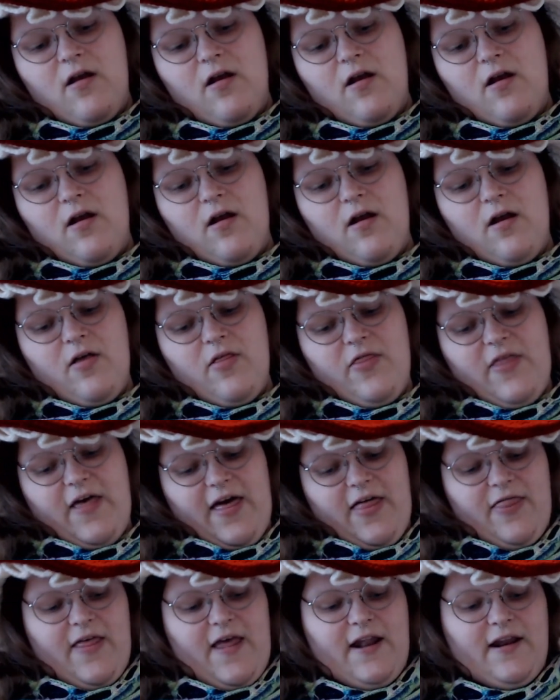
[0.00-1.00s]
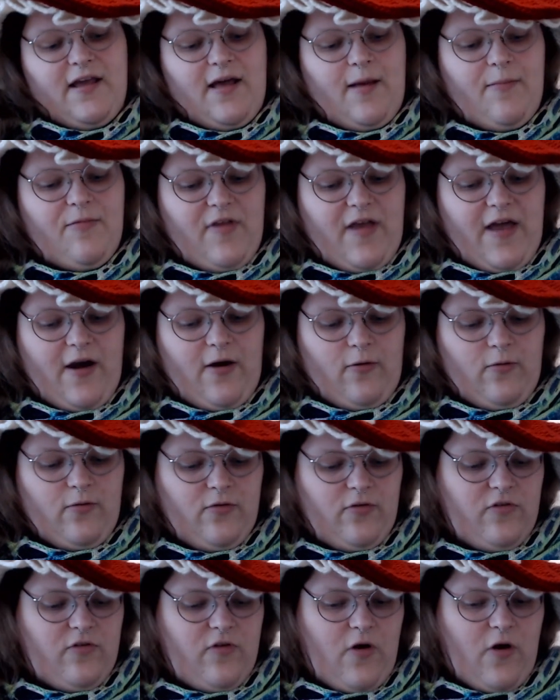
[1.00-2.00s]
that then comes out.
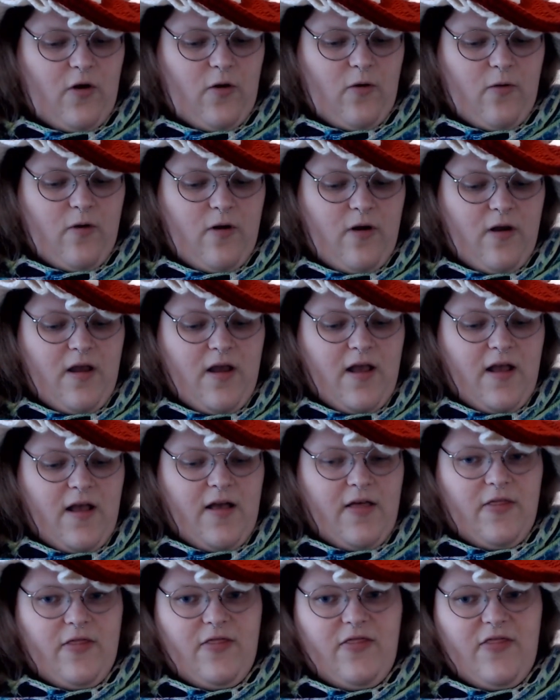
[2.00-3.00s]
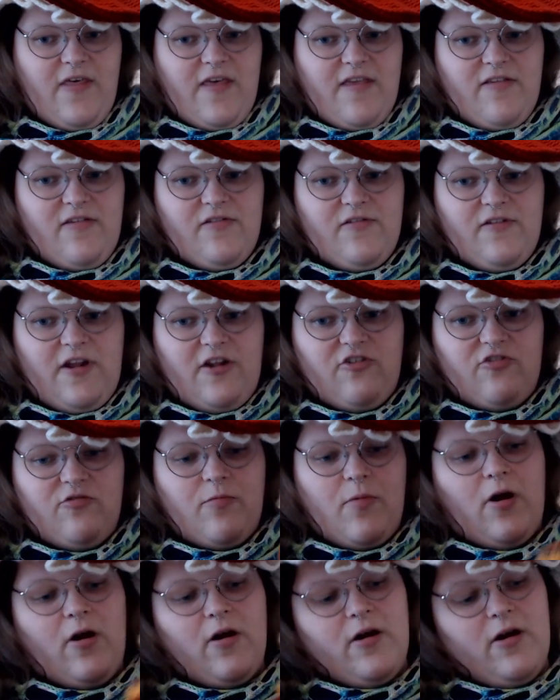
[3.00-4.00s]
So this stitch
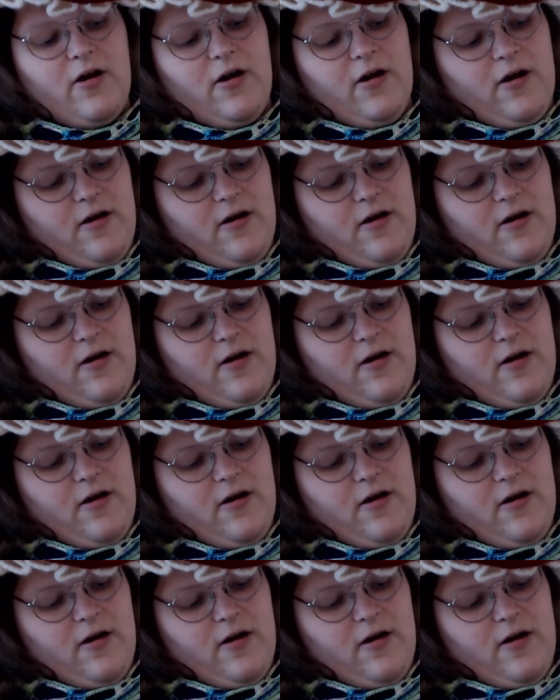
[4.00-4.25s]
marker,